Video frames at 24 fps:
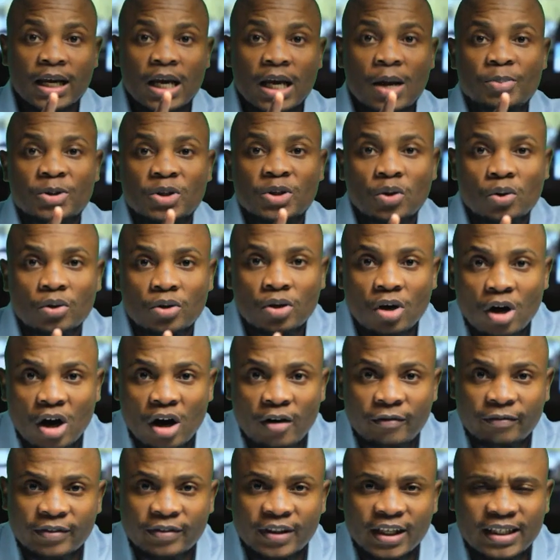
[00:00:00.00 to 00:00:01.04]
second
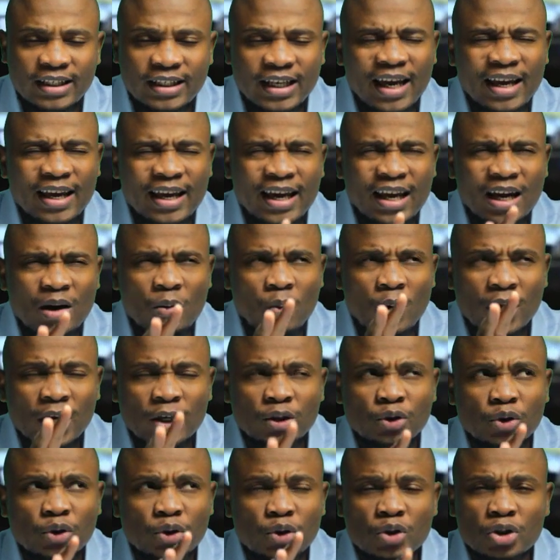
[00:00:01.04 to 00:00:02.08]
episode of the day, and I
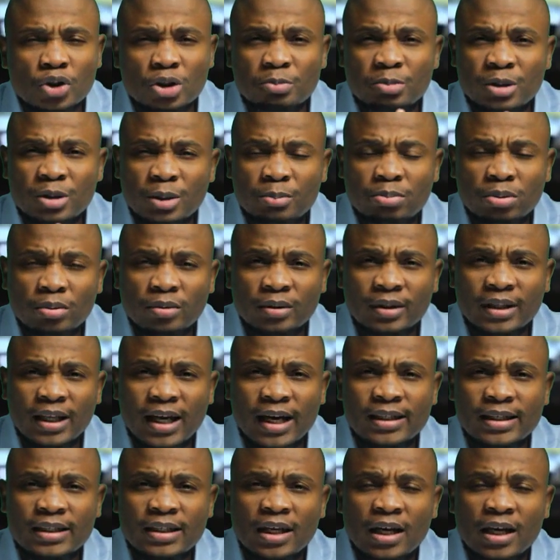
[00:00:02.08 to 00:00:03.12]
wanted
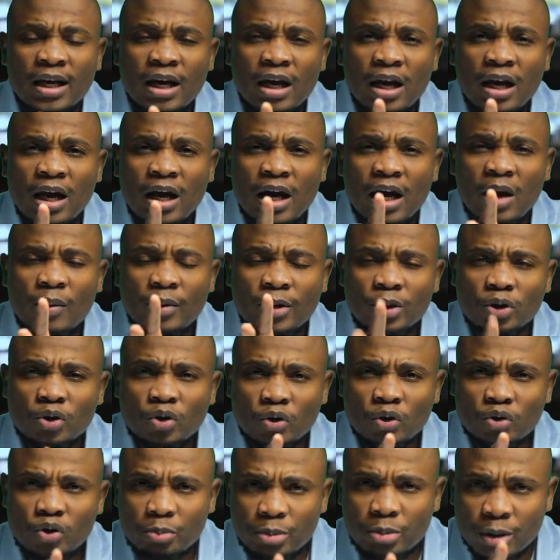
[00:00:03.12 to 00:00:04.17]

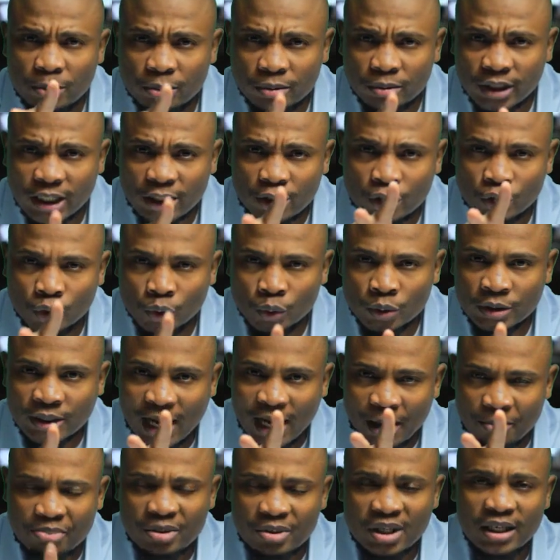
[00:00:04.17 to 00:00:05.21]
to talk to people that
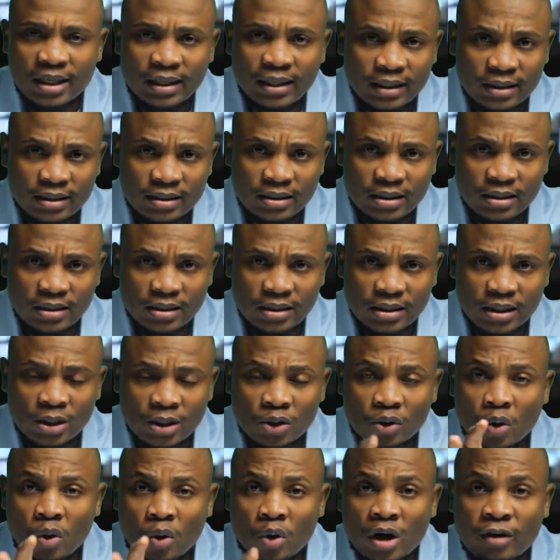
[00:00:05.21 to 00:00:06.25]
use
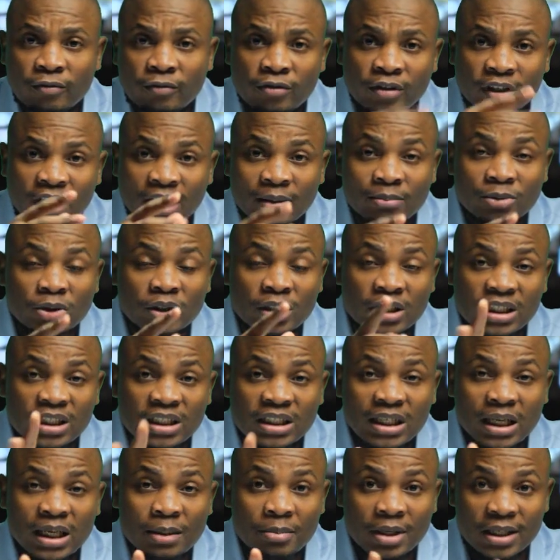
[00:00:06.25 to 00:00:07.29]
appearances in order for them to
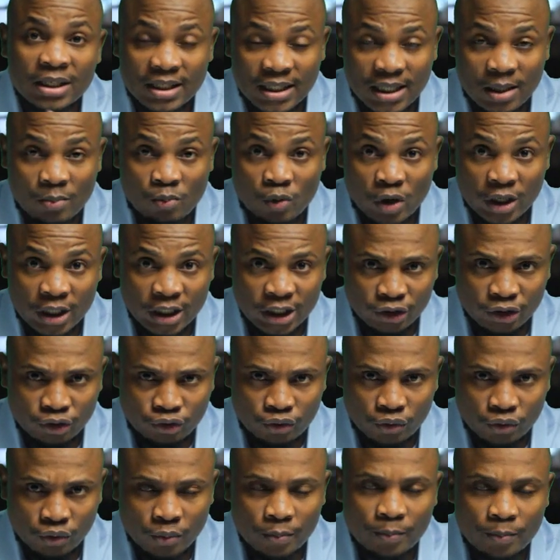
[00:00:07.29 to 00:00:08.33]
determine someone
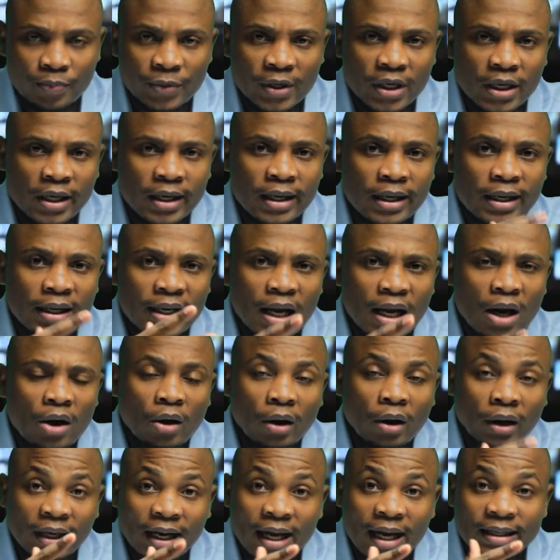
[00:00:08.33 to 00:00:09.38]
is true.
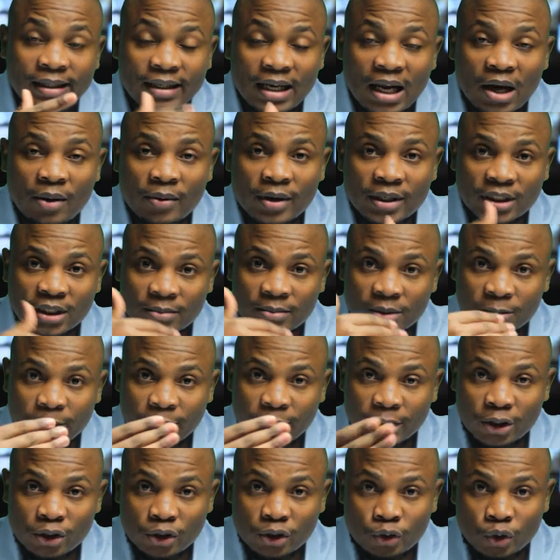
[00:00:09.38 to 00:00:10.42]
Now, right now, as
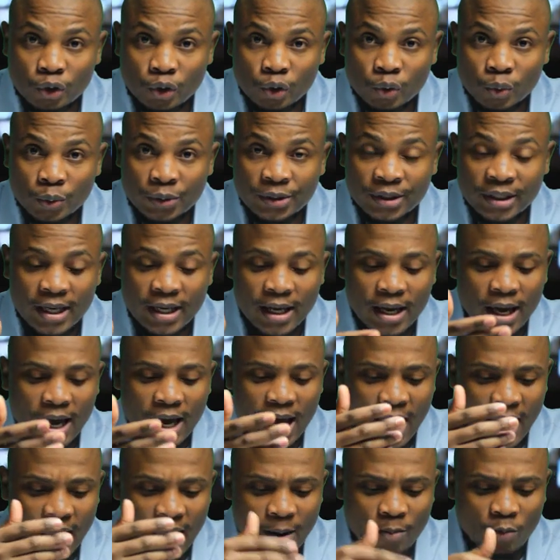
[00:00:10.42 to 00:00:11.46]
I'm speaking to you
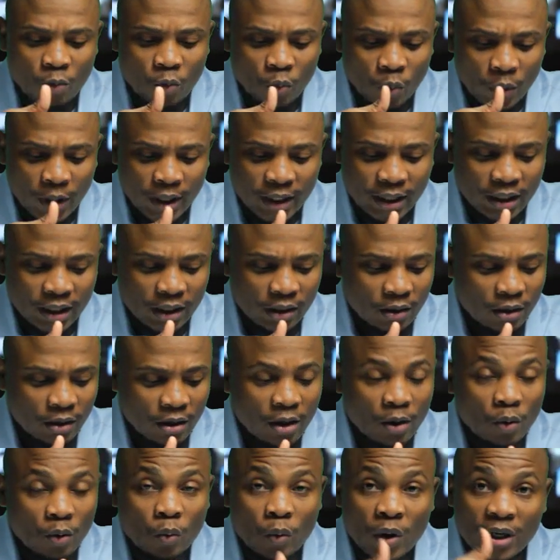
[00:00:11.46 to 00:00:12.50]
here, I am
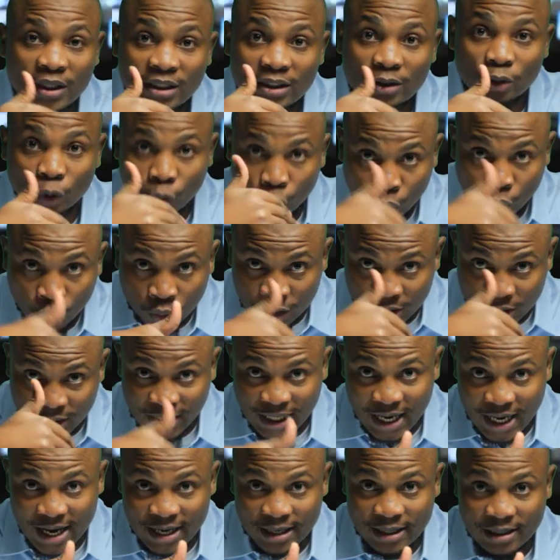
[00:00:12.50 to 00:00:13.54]
wearing what
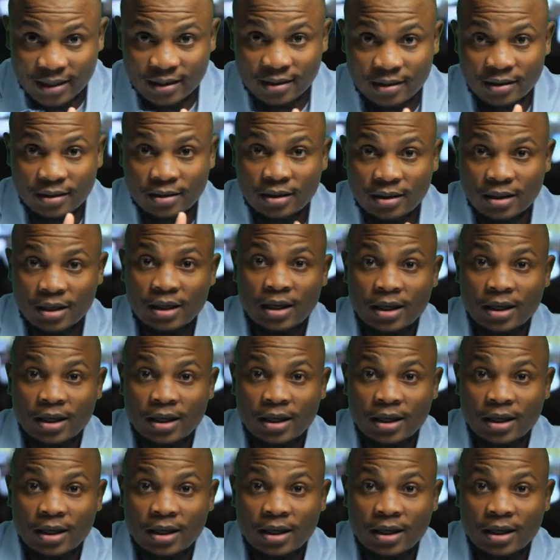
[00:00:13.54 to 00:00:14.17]
looks like